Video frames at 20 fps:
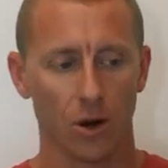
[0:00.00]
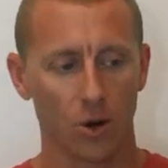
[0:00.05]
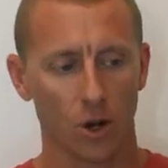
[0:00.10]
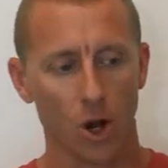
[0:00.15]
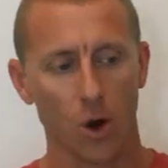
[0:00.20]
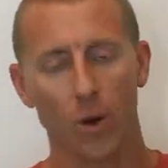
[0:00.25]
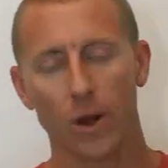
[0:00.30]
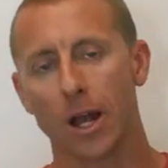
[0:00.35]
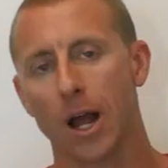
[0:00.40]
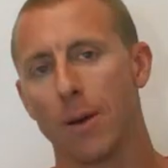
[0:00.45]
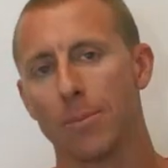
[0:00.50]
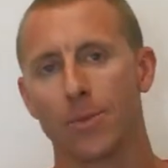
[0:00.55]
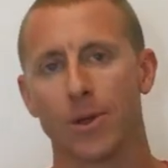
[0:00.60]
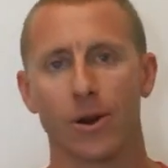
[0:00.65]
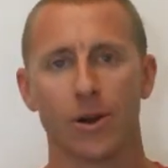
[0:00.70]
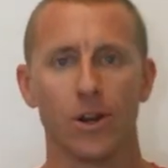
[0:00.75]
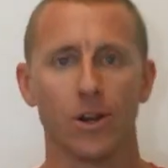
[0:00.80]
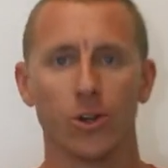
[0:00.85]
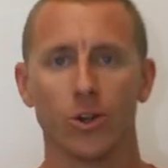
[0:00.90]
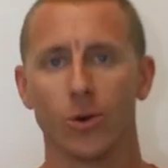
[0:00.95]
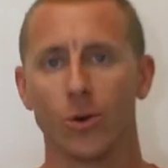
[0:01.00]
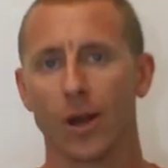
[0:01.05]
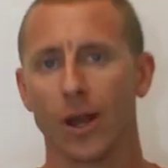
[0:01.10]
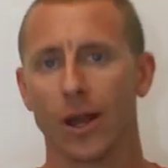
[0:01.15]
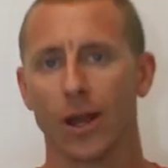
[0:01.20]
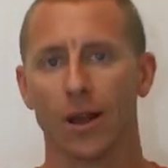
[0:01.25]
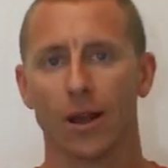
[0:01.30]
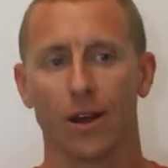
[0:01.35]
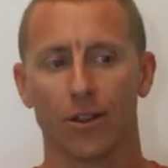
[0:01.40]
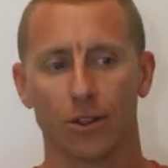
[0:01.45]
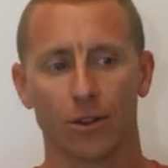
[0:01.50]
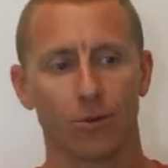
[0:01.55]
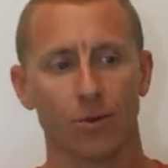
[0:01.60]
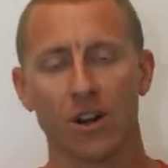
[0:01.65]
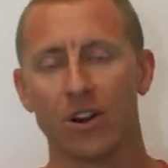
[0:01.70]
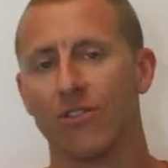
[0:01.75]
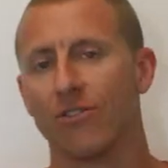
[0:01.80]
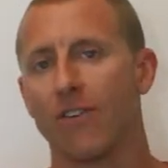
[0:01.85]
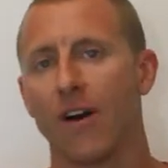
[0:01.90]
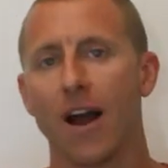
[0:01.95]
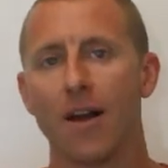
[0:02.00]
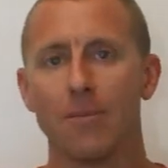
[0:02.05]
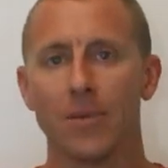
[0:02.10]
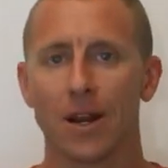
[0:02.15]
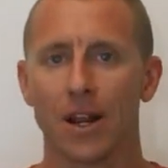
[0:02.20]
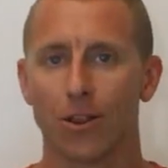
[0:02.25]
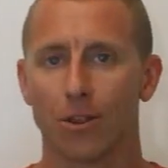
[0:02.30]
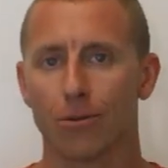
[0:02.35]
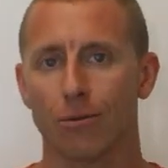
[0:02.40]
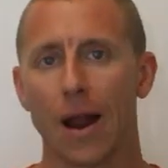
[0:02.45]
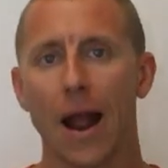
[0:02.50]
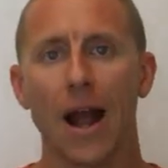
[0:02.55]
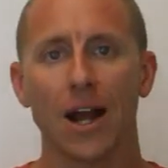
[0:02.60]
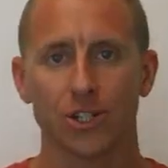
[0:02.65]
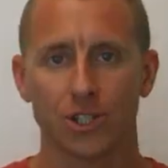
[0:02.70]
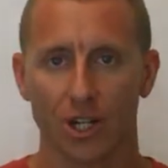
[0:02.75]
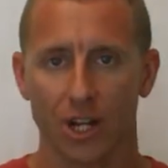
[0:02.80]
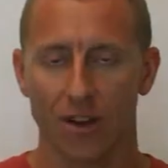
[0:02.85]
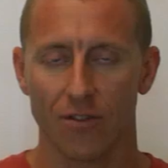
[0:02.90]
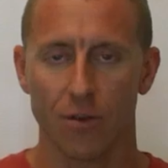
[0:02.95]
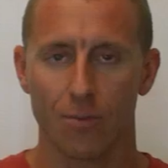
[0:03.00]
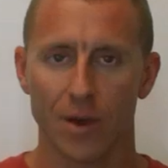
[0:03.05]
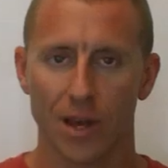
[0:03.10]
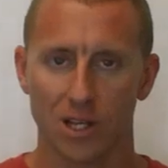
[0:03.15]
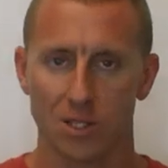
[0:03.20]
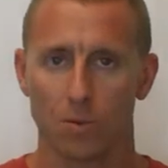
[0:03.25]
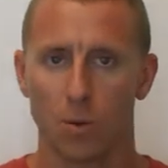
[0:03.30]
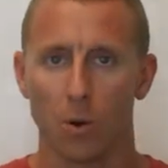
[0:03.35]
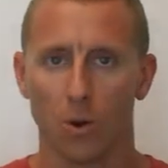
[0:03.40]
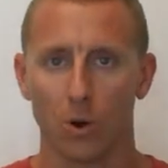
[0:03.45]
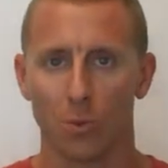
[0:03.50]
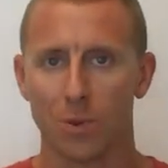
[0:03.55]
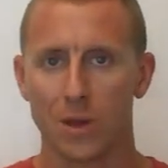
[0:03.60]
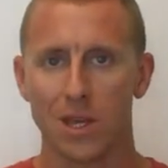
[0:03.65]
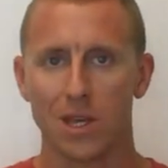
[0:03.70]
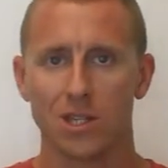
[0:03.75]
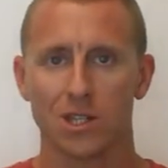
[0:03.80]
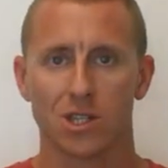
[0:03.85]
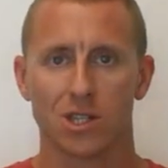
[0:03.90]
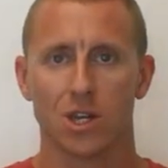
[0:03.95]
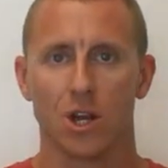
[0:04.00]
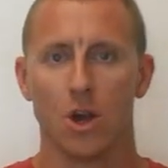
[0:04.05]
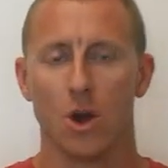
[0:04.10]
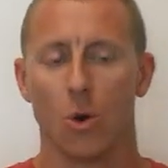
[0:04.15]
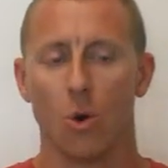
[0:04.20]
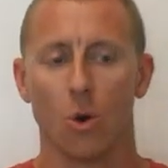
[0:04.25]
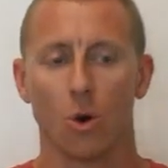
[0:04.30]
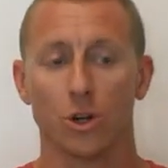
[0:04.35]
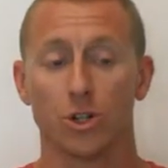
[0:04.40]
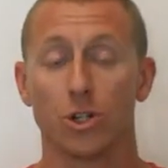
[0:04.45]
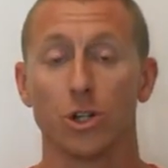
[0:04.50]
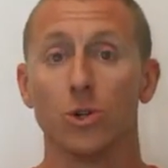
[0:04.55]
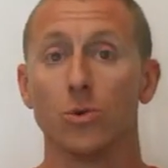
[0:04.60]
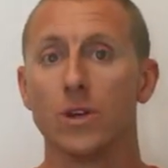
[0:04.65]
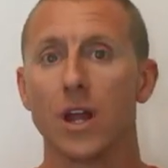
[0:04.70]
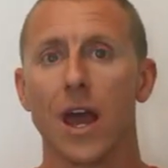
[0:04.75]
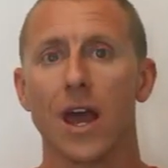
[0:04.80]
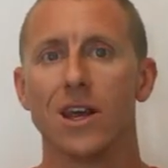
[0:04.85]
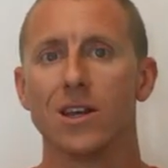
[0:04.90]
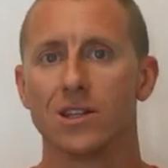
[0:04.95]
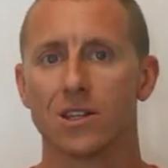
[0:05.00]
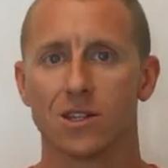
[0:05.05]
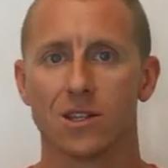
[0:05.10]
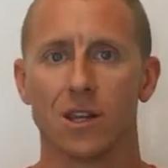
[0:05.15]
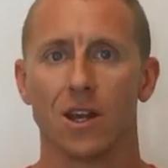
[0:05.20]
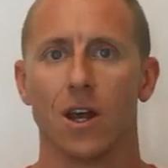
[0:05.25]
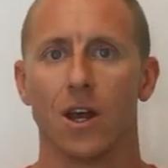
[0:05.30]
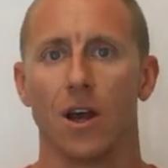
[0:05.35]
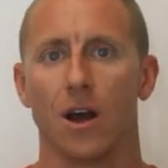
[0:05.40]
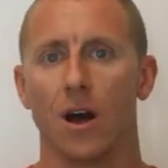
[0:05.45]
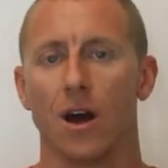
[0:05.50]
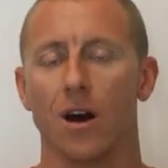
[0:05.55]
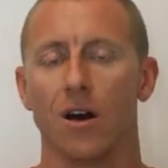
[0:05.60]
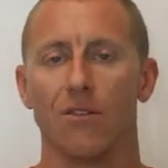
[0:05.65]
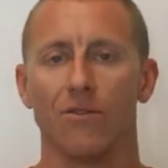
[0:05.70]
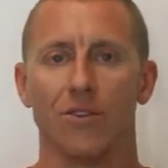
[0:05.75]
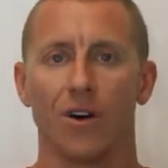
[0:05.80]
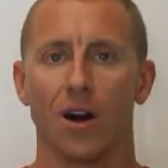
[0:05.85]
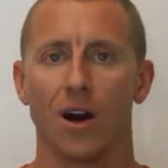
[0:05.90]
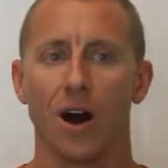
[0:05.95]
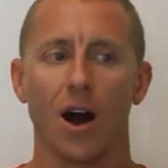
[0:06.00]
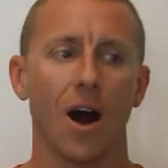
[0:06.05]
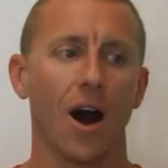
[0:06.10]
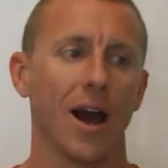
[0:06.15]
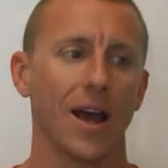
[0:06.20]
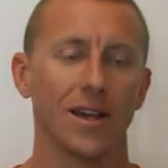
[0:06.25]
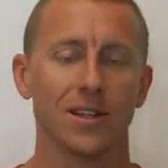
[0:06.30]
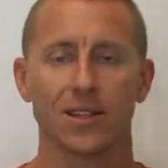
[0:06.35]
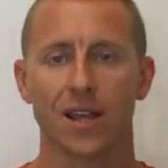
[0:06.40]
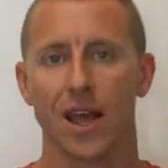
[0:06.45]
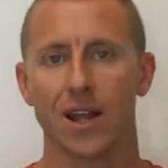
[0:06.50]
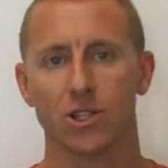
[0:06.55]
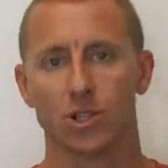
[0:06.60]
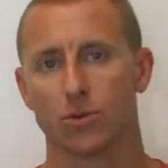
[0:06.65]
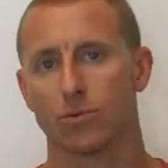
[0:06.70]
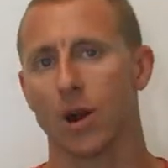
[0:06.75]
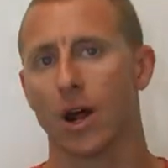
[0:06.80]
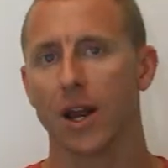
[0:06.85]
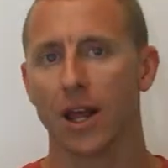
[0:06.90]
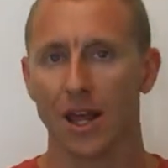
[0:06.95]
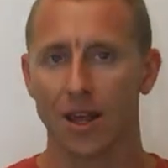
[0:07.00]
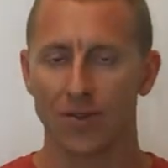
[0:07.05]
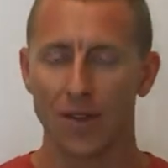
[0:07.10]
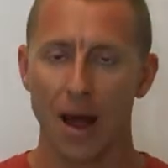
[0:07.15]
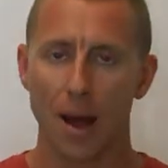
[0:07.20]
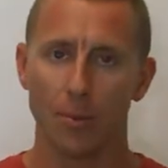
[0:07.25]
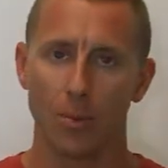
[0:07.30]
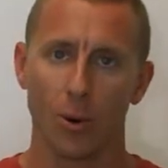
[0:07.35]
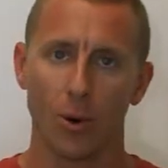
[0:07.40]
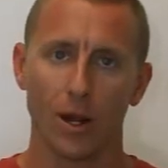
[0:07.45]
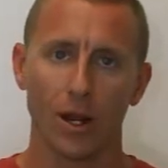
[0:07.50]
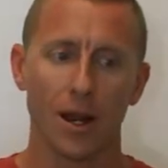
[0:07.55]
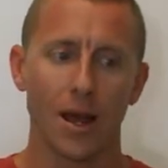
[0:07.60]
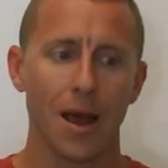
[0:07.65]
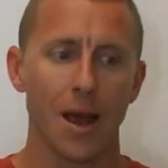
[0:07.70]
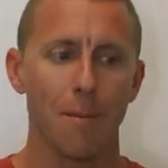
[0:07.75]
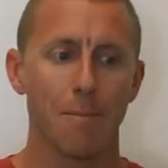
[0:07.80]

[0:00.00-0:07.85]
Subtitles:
going up there and doing a 3 to 5 minute thrashing of a mixed modal piece, or 2 days of high intense running at that point.